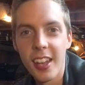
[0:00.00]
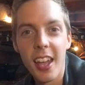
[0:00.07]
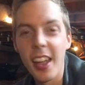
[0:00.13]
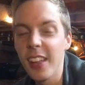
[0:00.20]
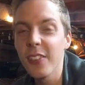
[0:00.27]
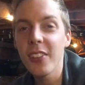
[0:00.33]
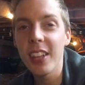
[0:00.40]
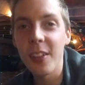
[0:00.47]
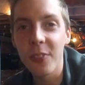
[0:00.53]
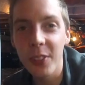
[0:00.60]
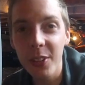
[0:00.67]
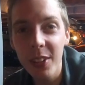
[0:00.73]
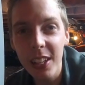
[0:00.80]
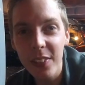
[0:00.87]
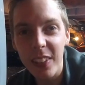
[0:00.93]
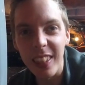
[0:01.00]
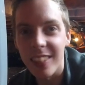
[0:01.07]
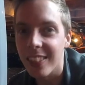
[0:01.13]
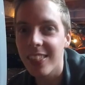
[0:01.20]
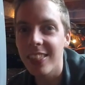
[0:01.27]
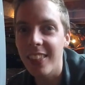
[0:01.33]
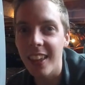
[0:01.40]
If, if you even
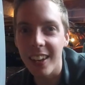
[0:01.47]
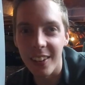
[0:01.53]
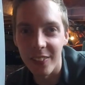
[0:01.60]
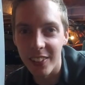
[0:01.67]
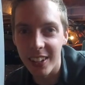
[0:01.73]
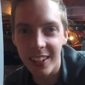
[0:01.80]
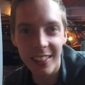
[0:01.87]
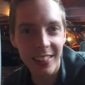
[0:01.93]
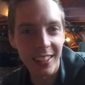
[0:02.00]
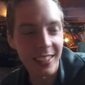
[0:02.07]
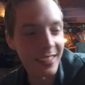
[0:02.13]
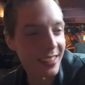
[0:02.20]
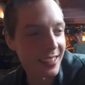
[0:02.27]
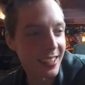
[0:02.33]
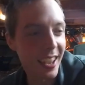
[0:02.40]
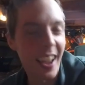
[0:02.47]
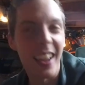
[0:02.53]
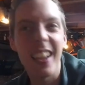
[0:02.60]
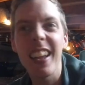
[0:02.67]
think of anything to say,